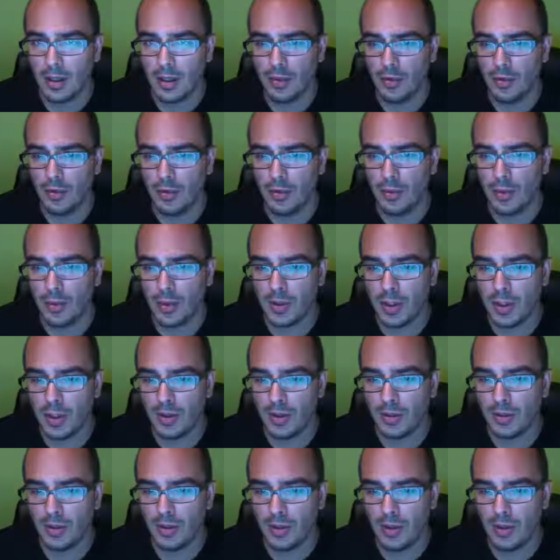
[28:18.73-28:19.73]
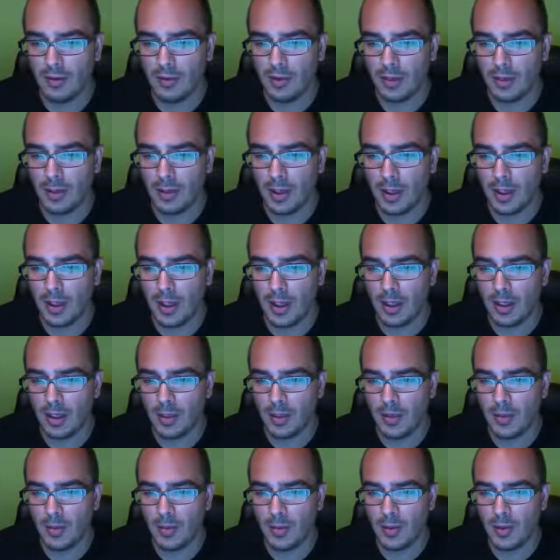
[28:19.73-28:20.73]
it's super easy. If I want to add a
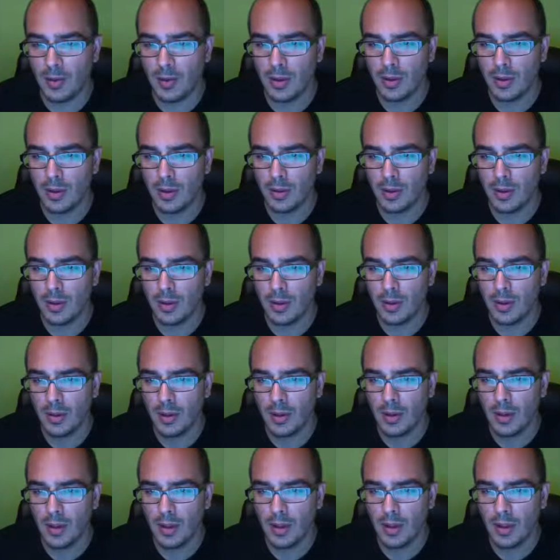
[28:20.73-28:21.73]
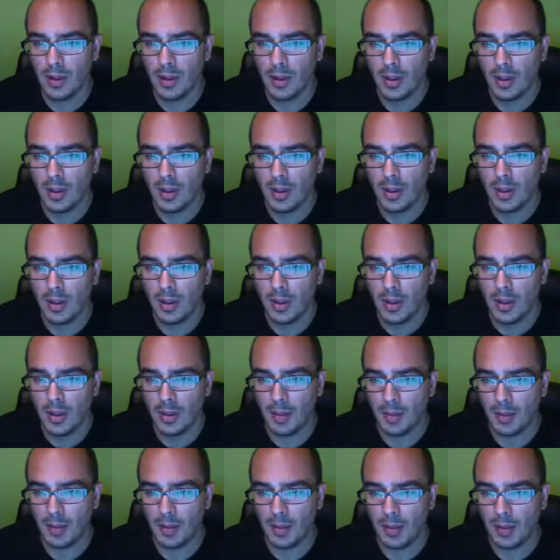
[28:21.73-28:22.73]
new one, I
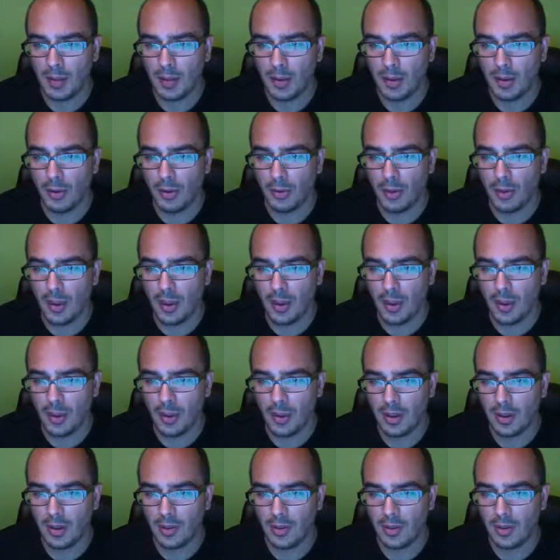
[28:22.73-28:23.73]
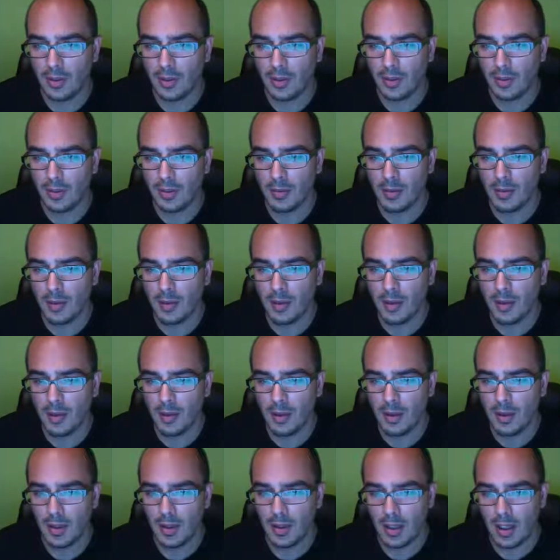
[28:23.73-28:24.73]
put the code right here
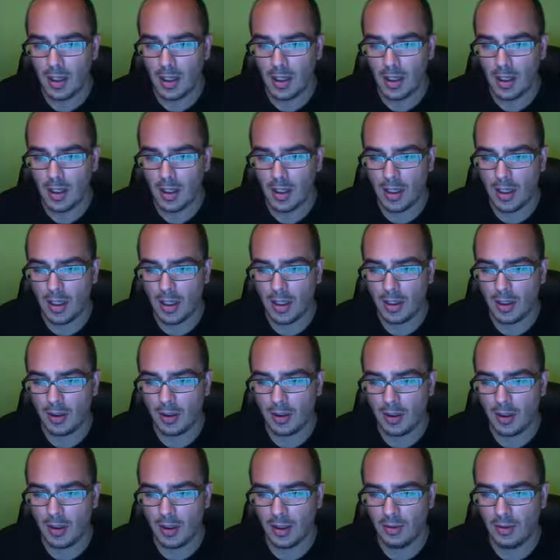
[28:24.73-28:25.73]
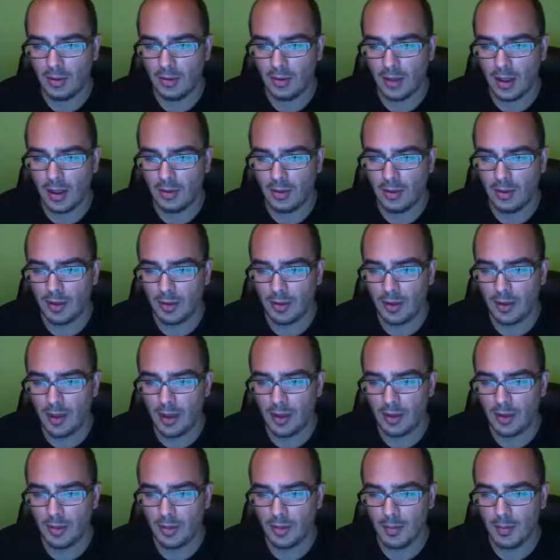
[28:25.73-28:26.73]
and click save at the
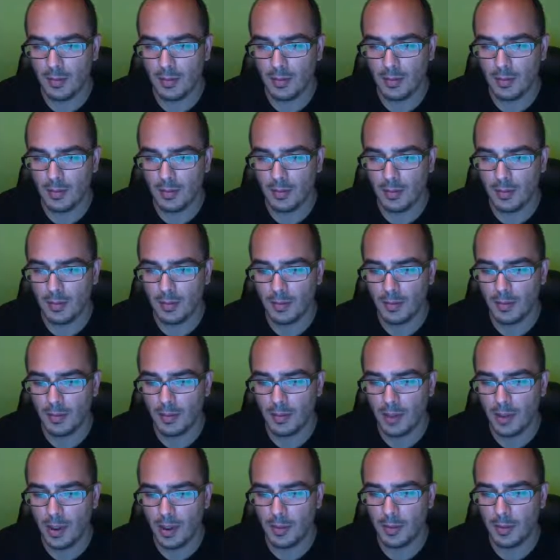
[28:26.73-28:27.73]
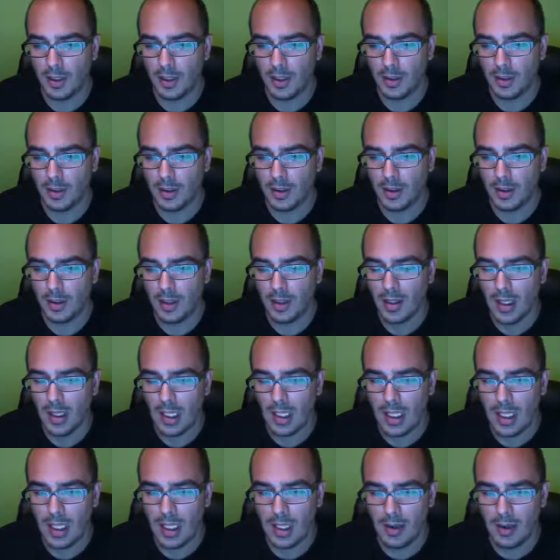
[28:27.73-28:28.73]
bottom. Update.
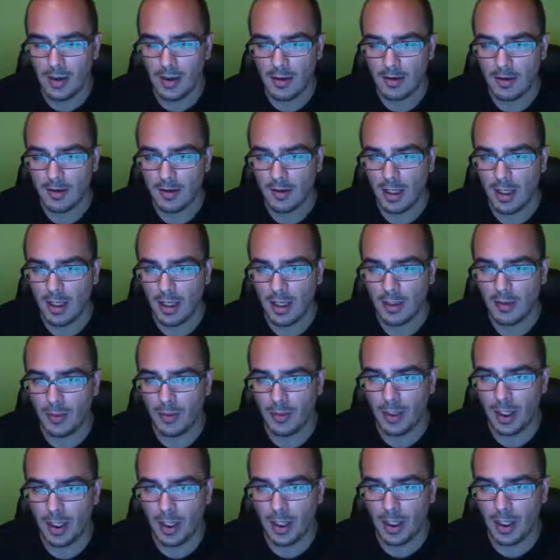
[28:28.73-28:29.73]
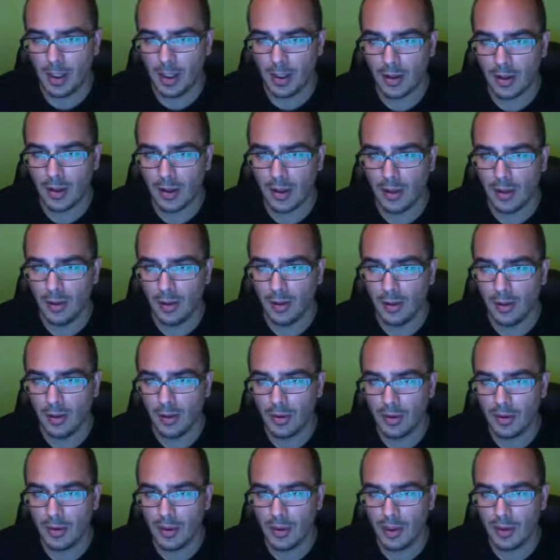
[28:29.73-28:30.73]
If I don't want to add code,
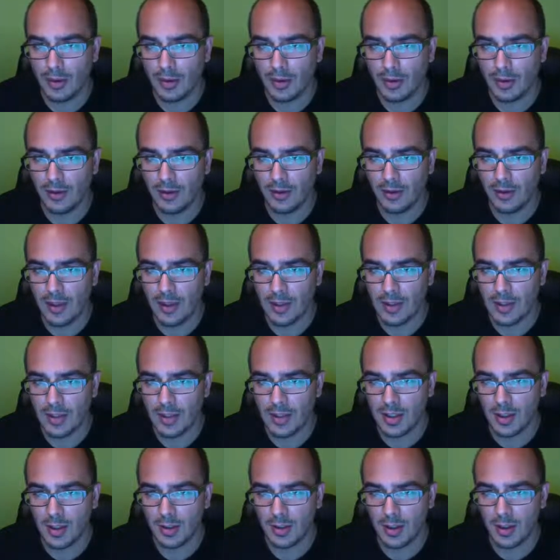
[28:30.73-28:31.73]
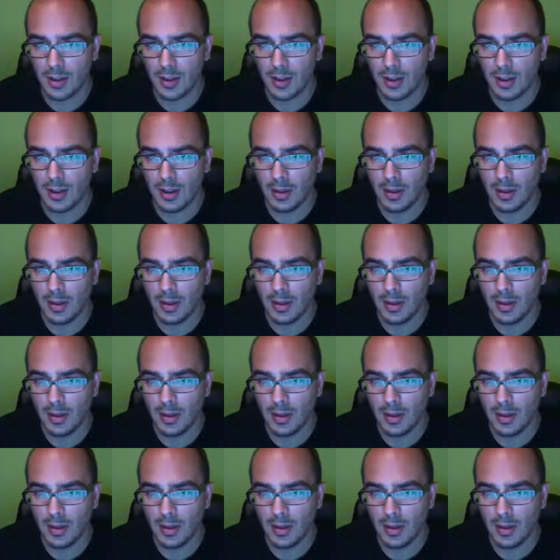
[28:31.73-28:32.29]
like this is HTML here.